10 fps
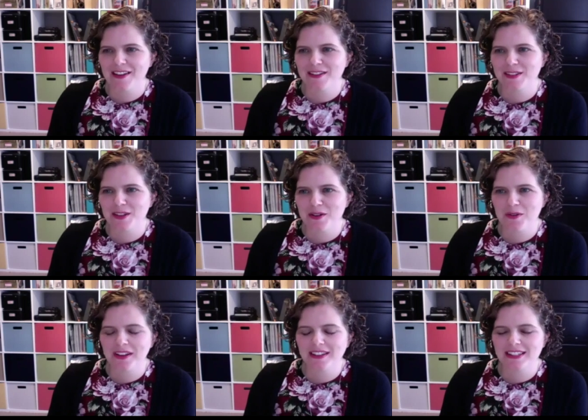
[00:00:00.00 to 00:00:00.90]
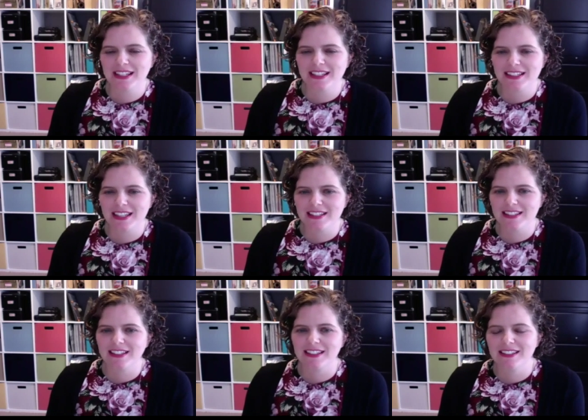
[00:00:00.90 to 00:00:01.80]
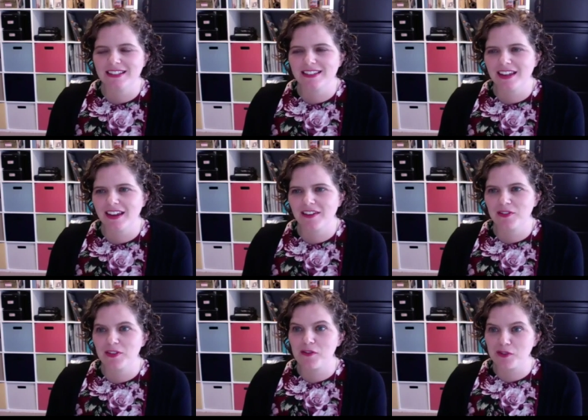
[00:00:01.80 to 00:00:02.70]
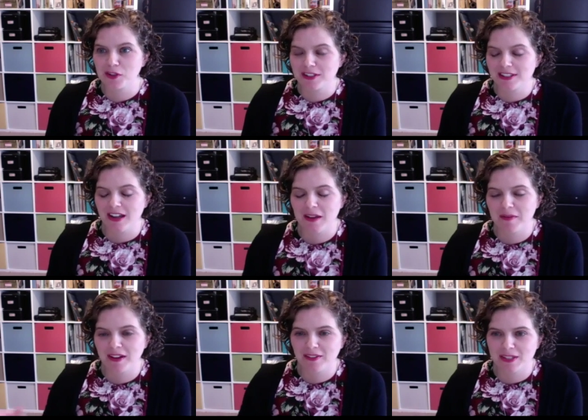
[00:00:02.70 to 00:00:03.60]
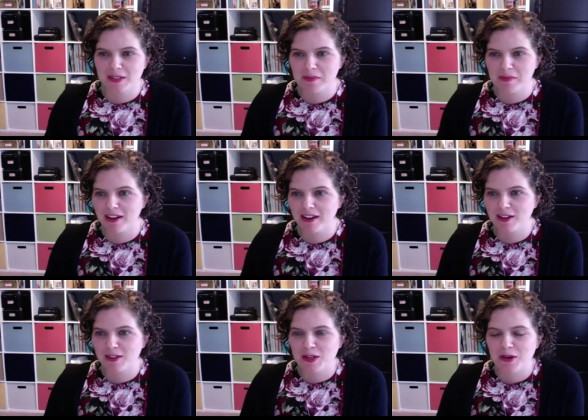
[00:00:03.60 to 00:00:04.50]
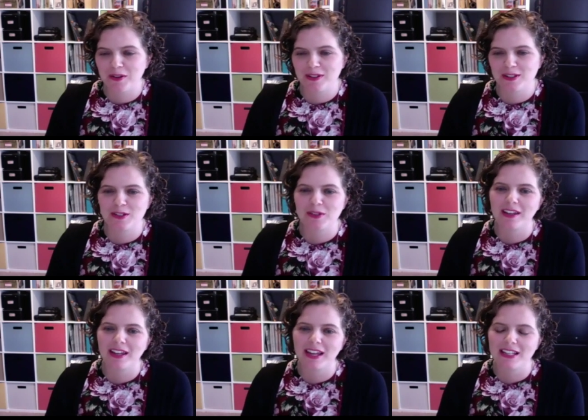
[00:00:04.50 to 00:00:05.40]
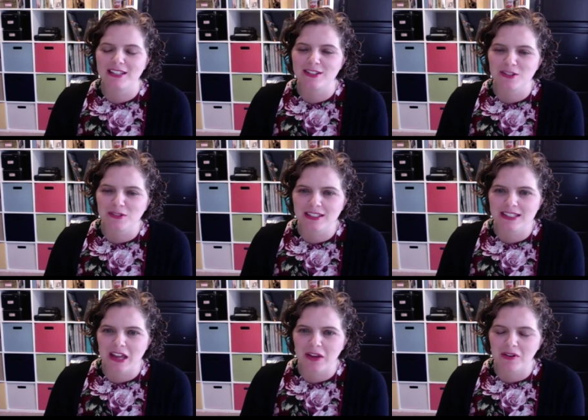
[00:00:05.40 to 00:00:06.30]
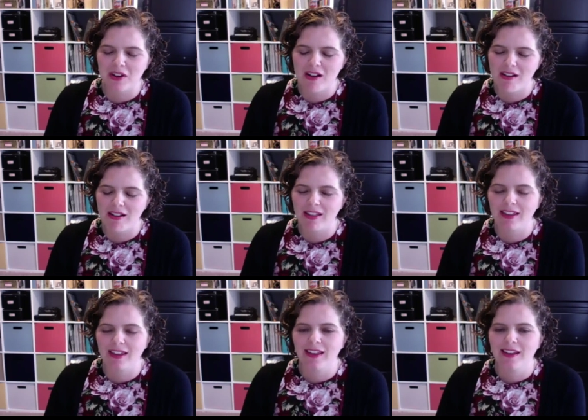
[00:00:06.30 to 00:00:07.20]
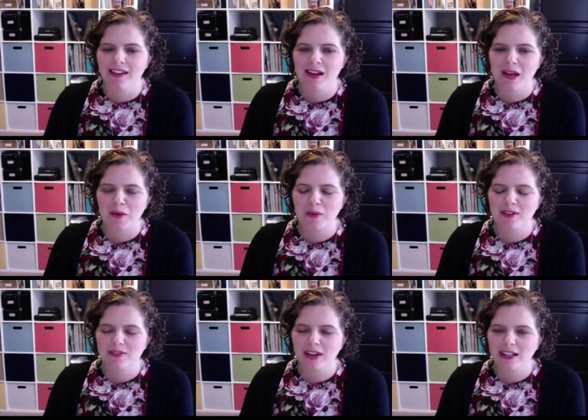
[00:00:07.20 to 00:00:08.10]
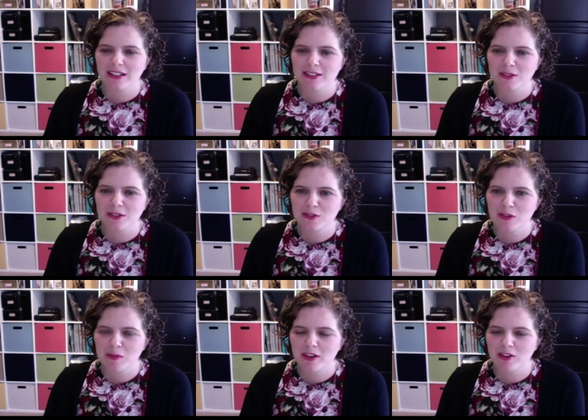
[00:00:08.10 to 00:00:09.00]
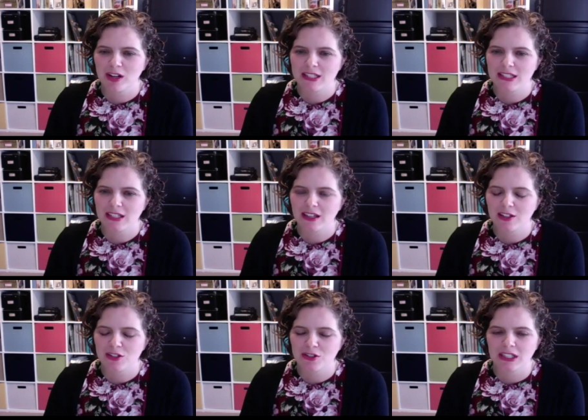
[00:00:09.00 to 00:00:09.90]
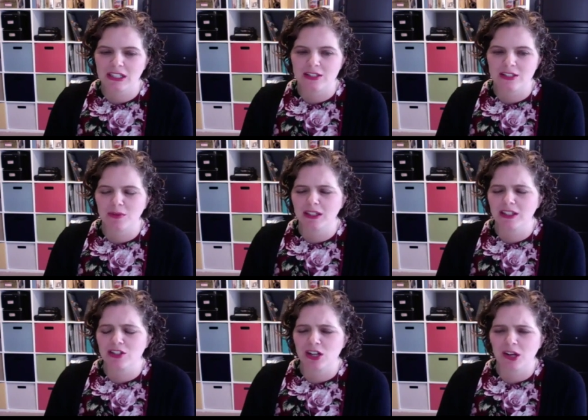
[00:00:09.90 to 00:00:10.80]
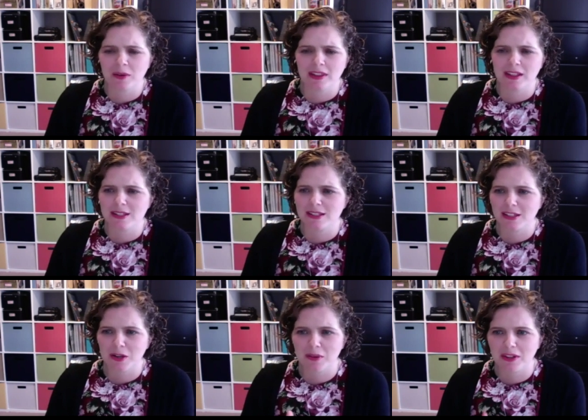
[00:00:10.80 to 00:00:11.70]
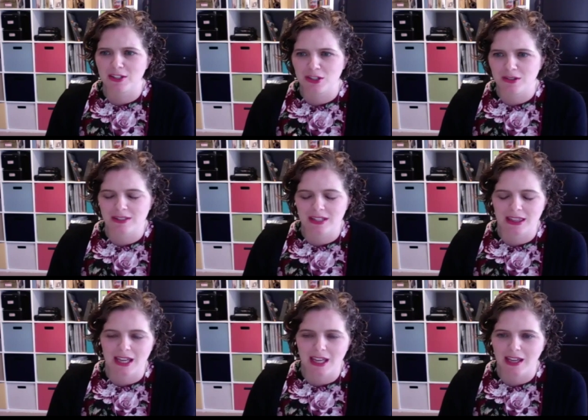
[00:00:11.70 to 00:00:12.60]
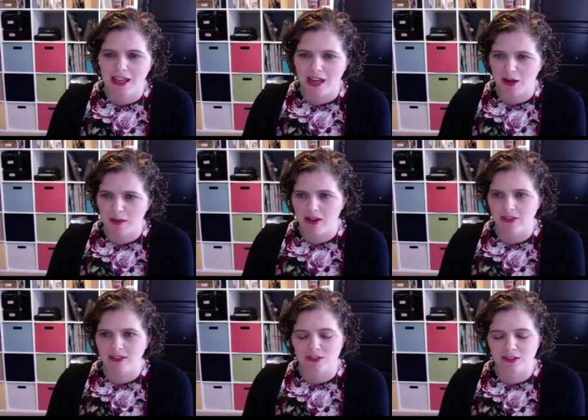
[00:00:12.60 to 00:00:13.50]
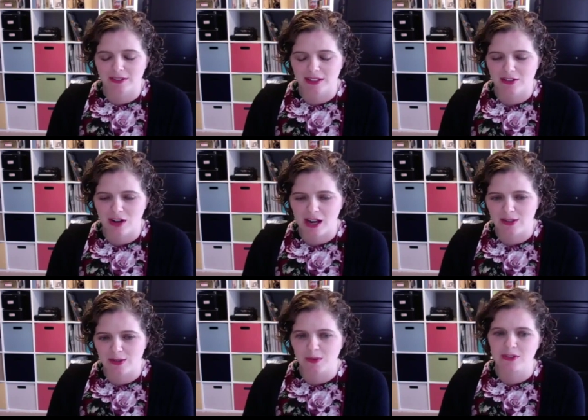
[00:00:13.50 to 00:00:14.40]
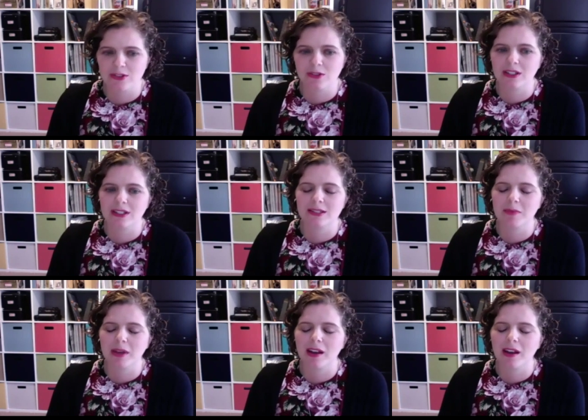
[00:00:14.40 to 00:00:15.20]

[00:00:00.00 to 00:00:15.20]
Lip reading: so NCSS is, for the first time, kind of dipping our toe into doing a student town hall. We're inviting students from across the country to really share with us, you know, issues that they care about. These are high school students, but